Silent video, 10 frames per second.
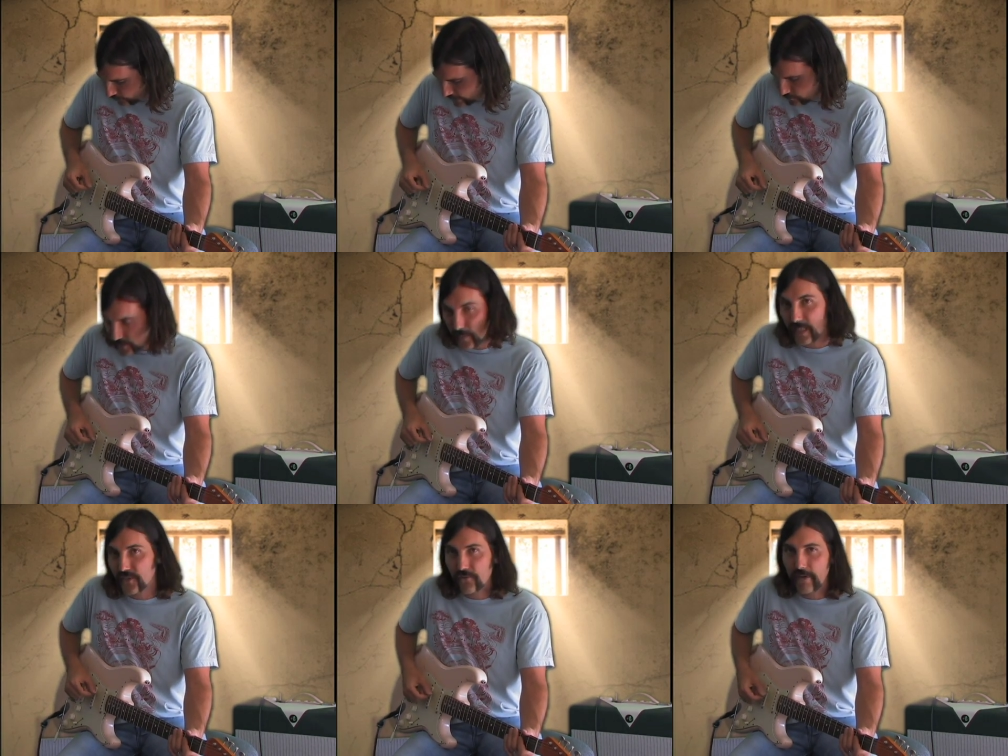in between
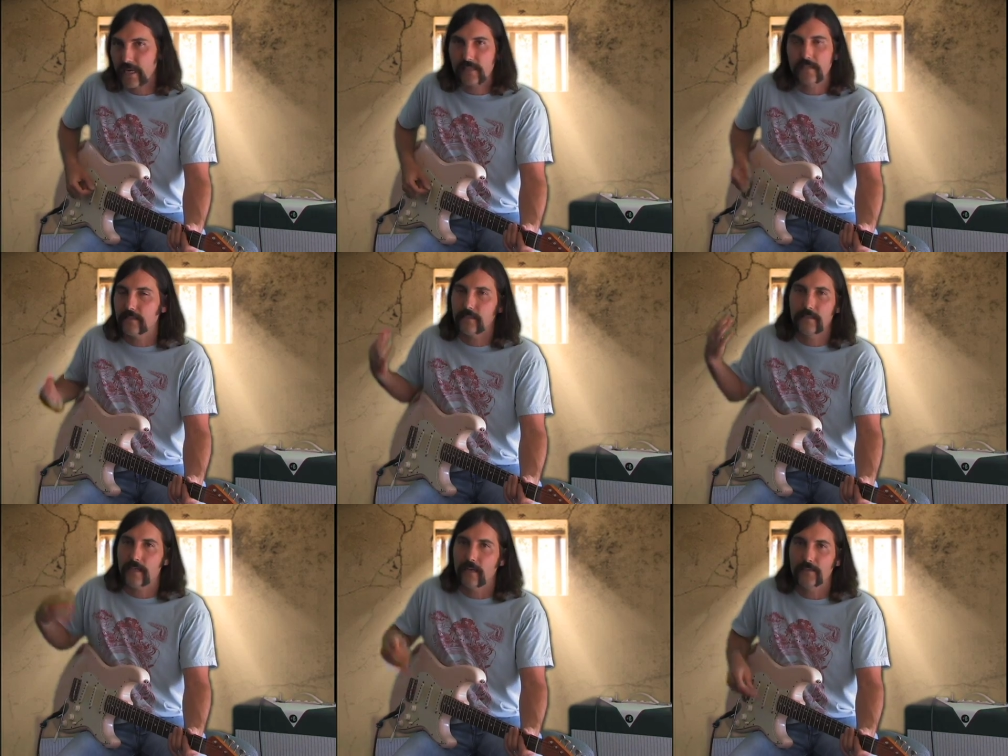the strings, and
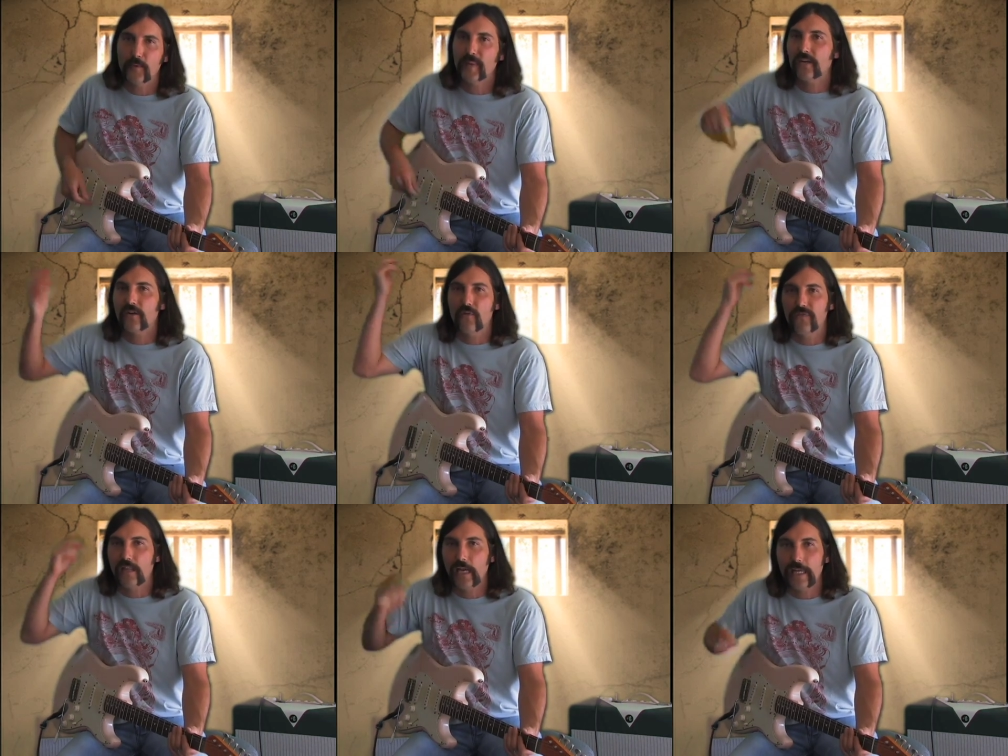you know your pick will go
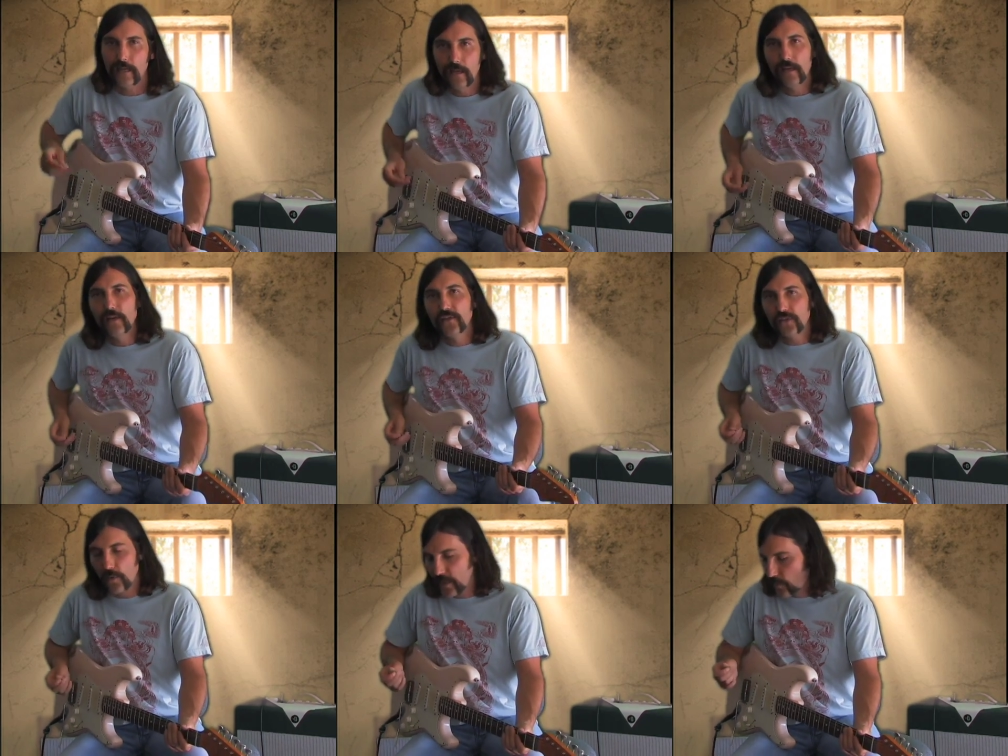flying.
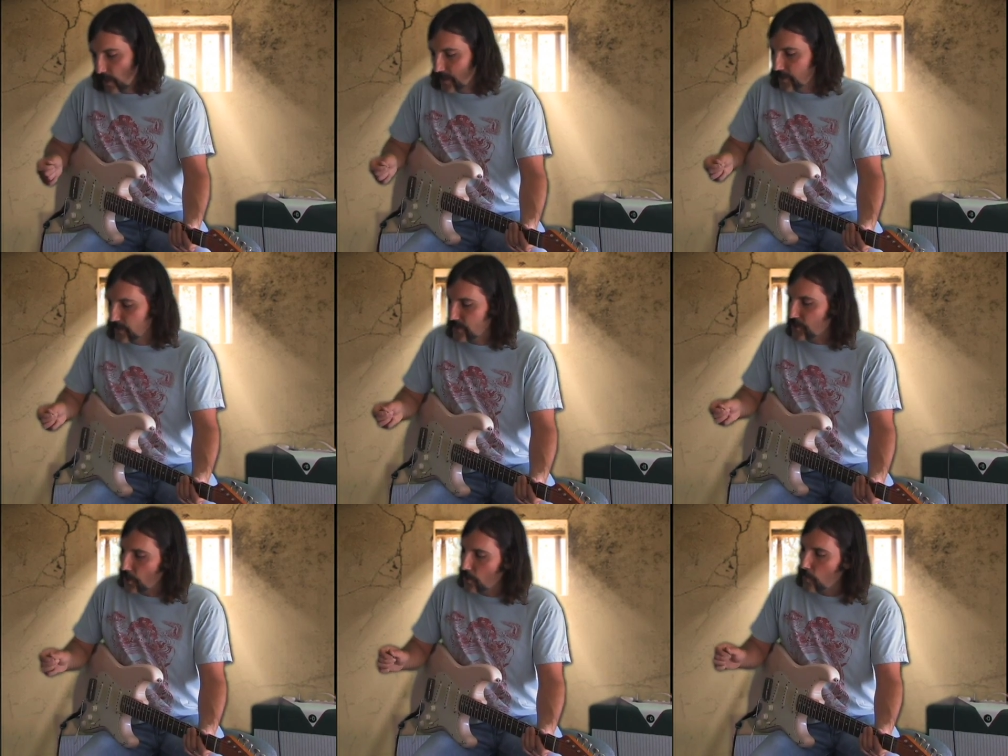So what you want to do is
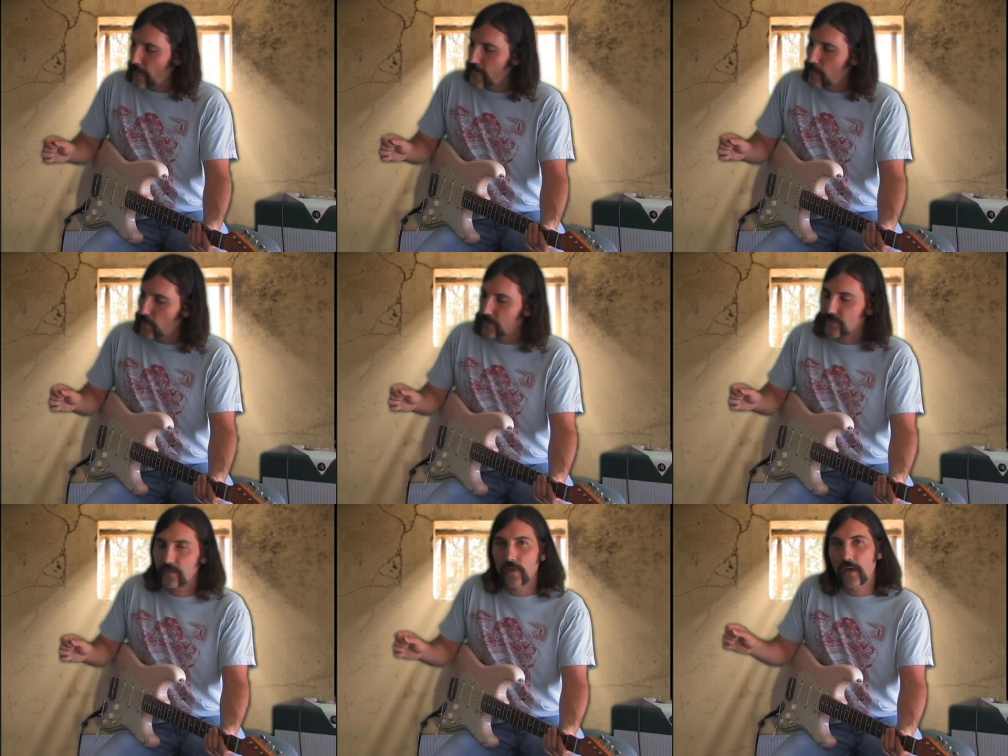choke way up
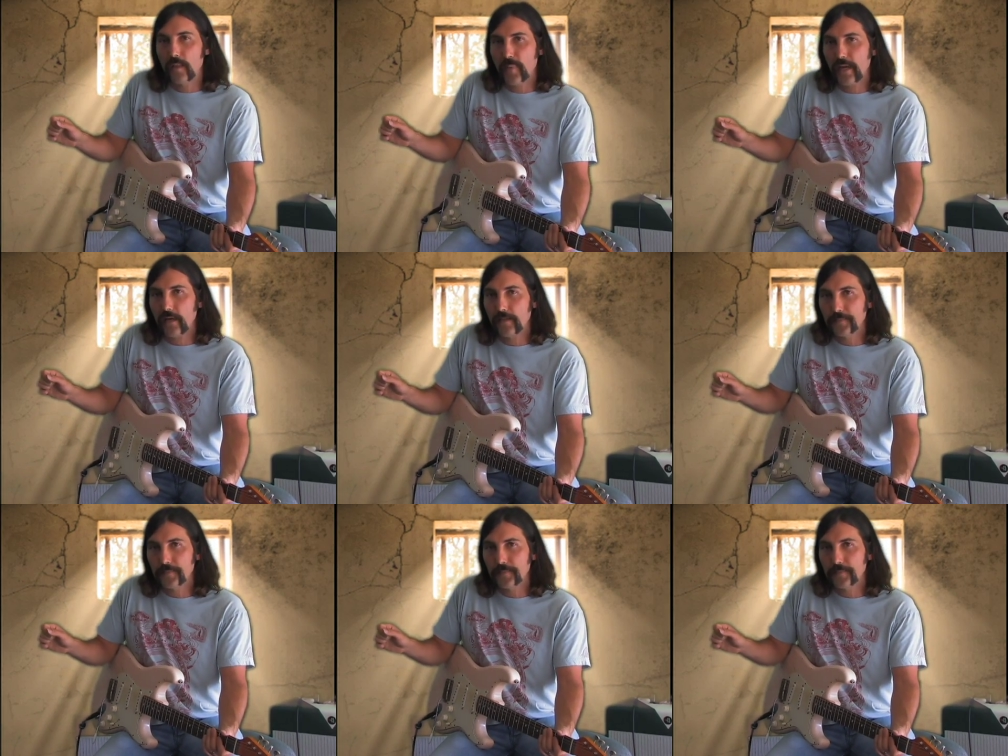on the pick,